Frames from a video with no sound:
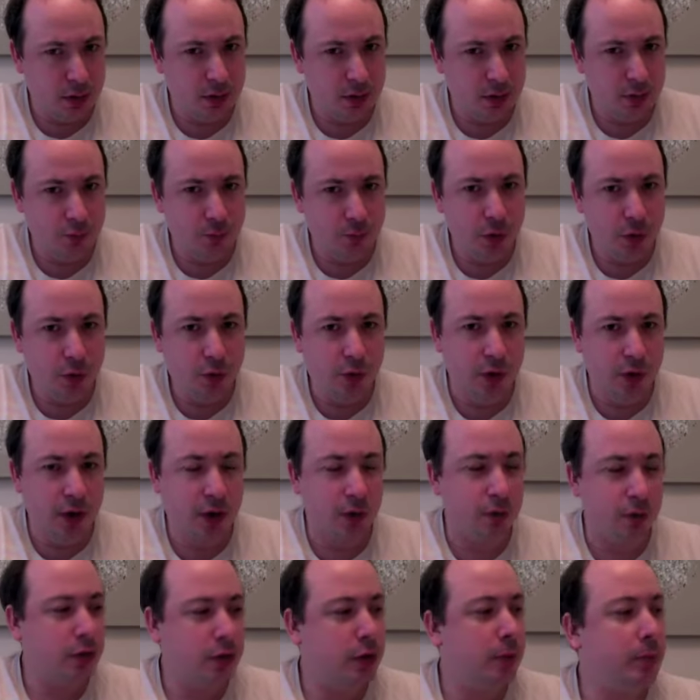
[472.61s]
fruity
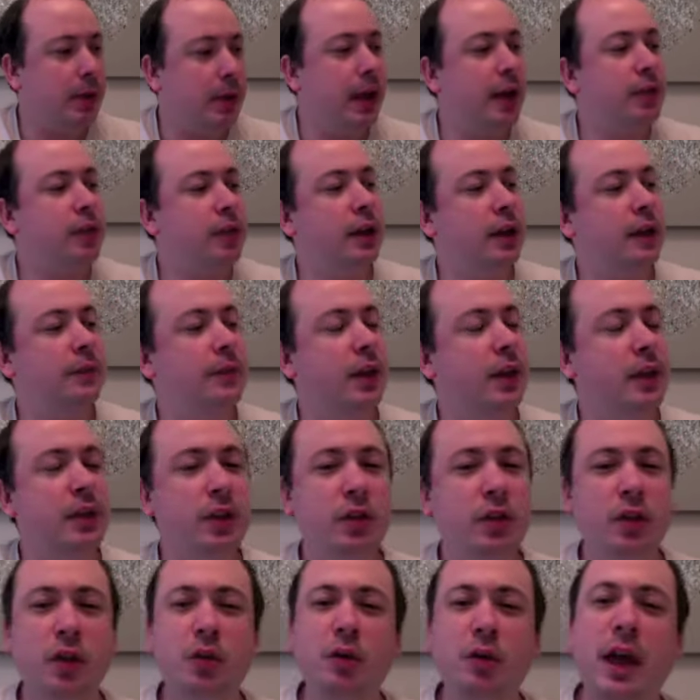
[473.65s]
notes that I'm getting, and then you
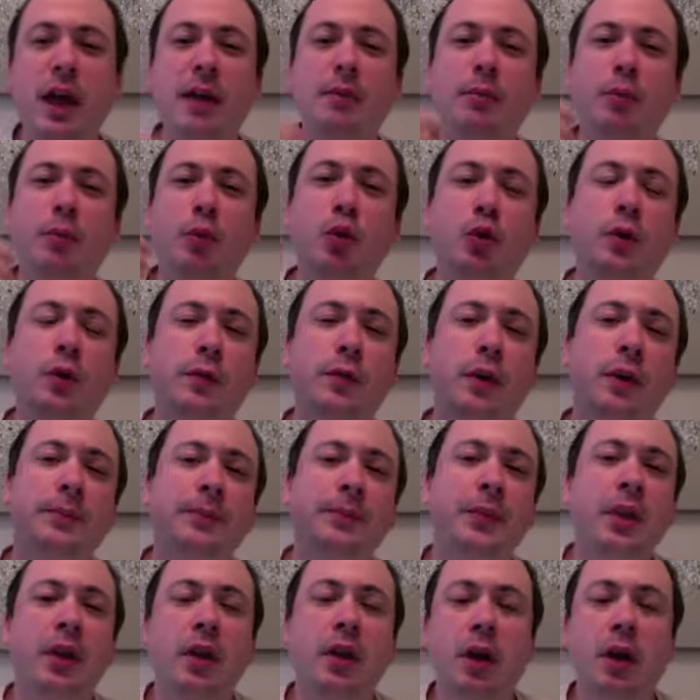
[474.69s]
do get more of a
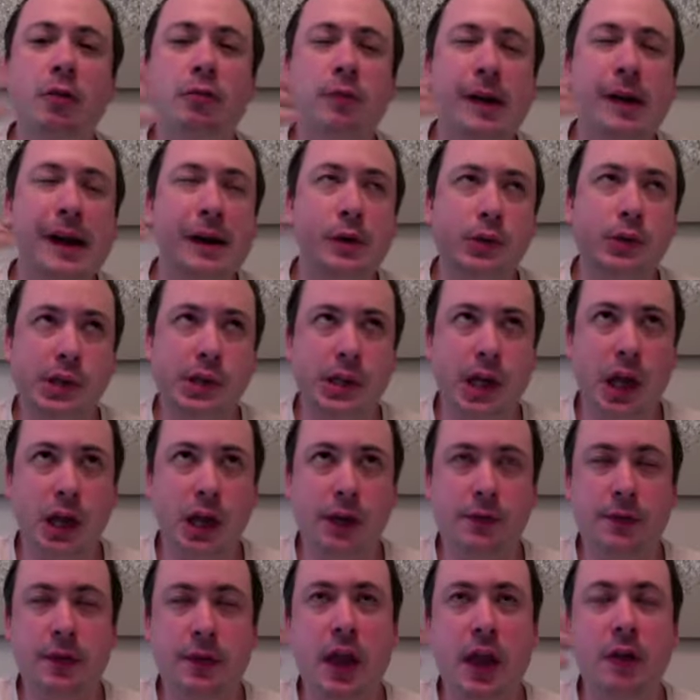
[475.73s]
rounded kind
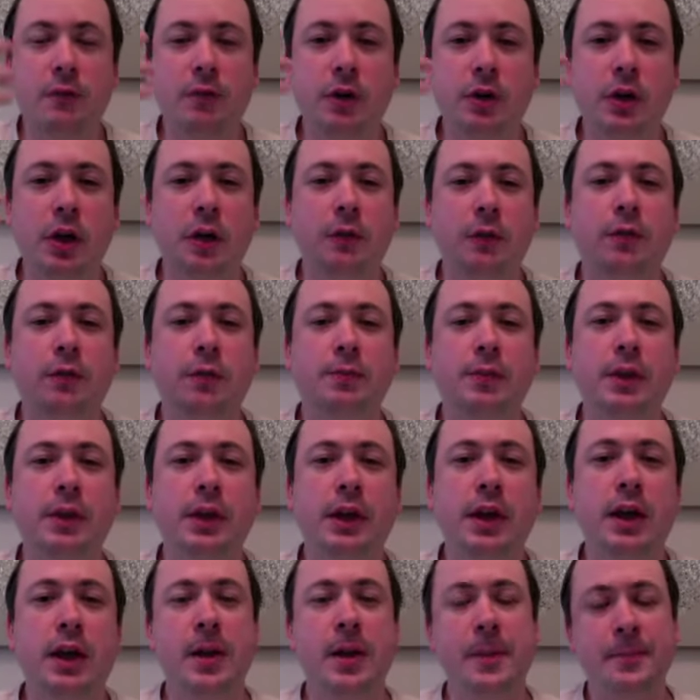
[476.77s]
of savoury note from
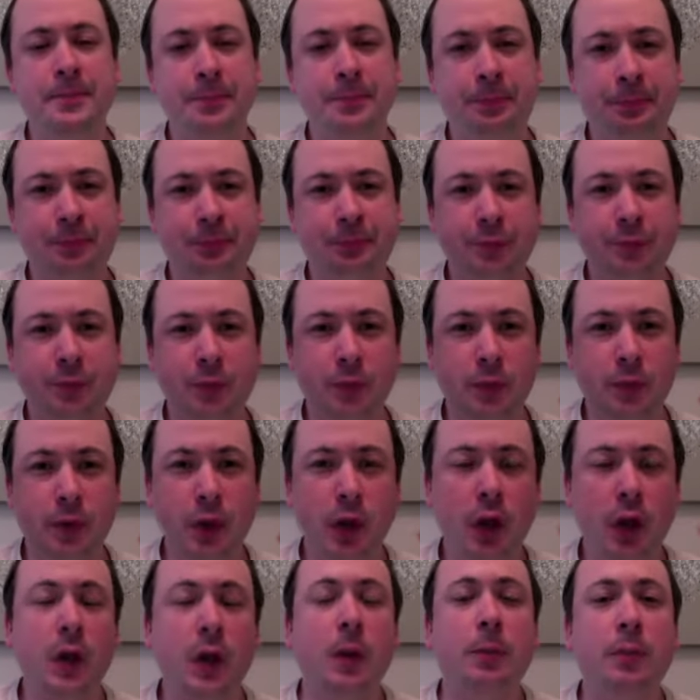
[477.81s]
the
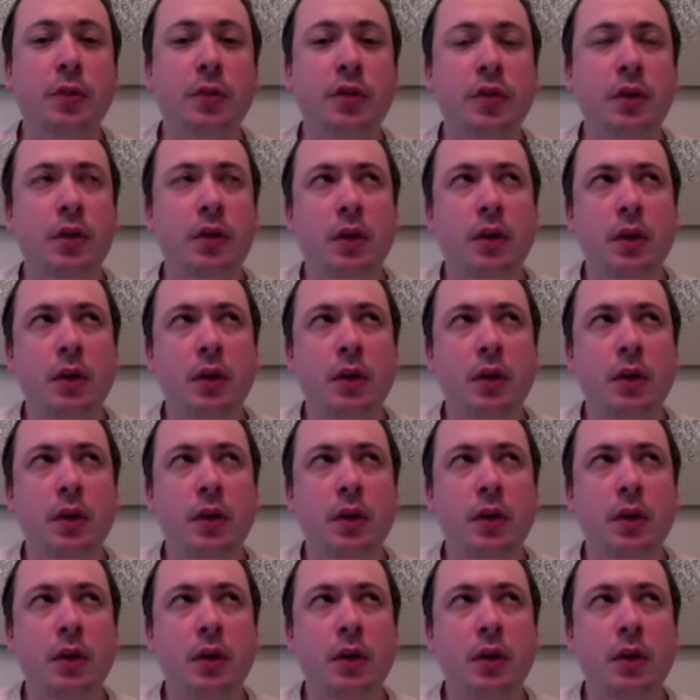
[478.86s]
herbs.